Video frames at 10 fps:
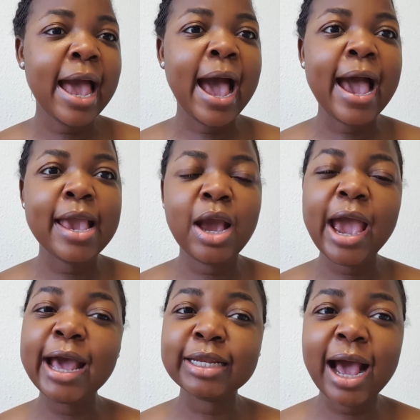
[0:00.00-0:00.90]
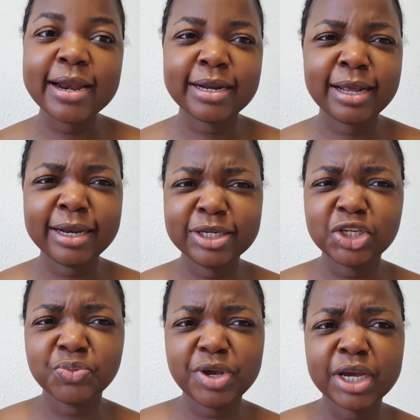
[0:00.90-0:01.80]
I had an
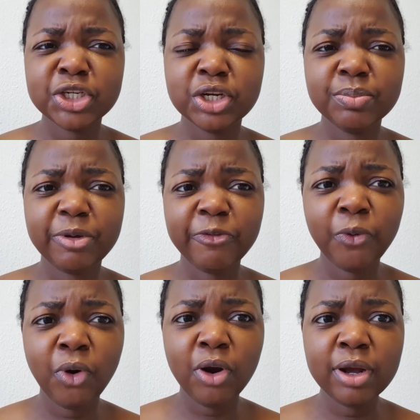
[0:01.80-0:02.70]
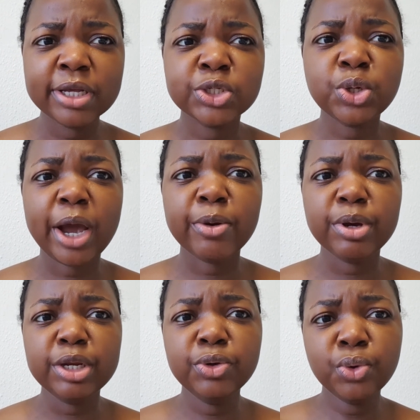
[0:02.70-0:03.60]
allergic reaction before, so I
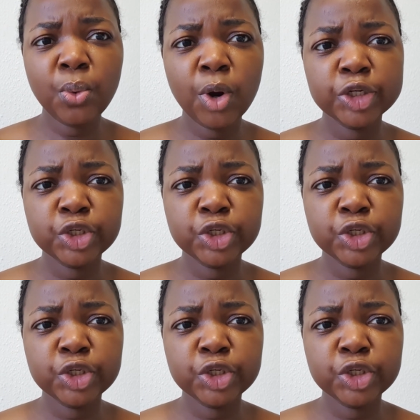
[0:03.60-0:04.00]
already knew